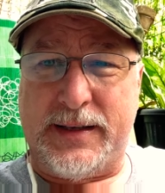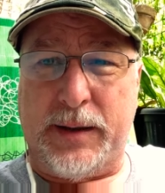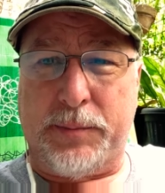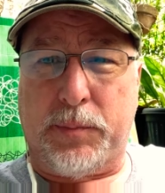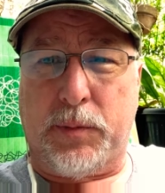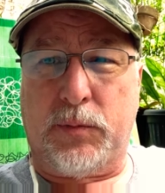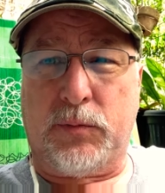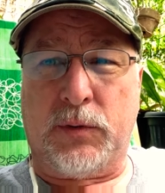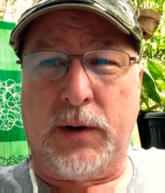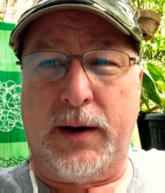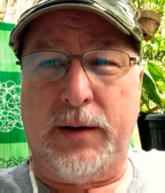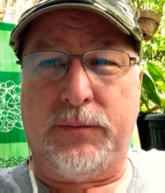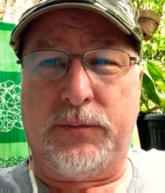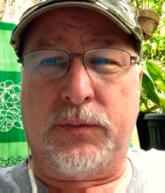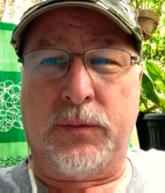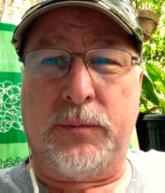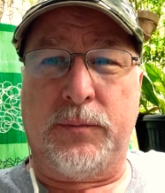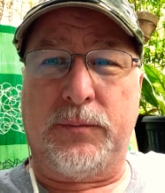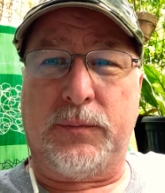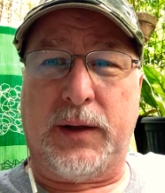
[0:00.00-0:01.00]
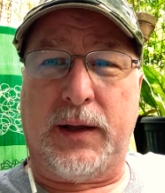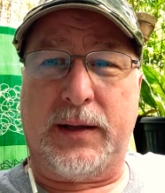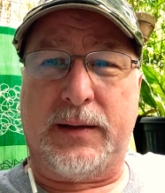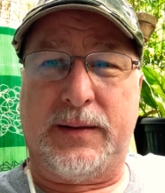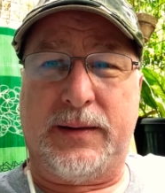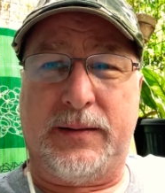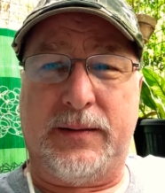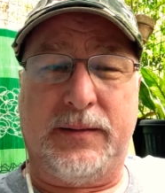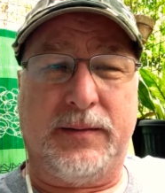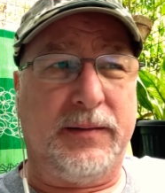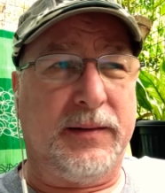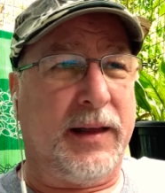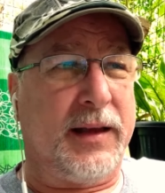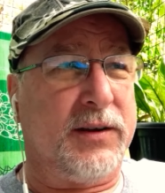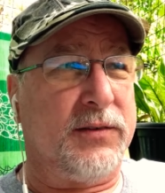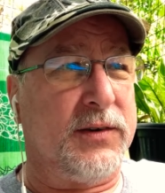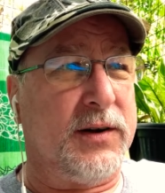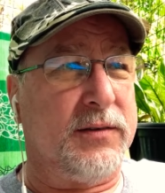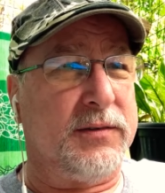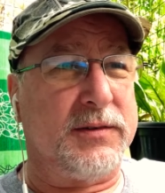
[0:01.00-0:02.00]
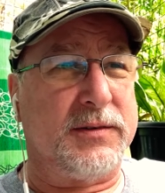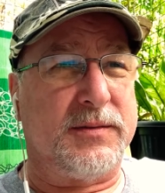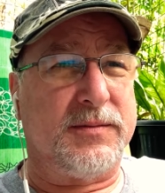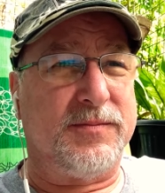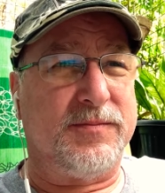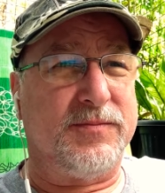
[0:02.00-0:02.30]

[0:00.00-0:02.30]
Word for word: dip right from like like around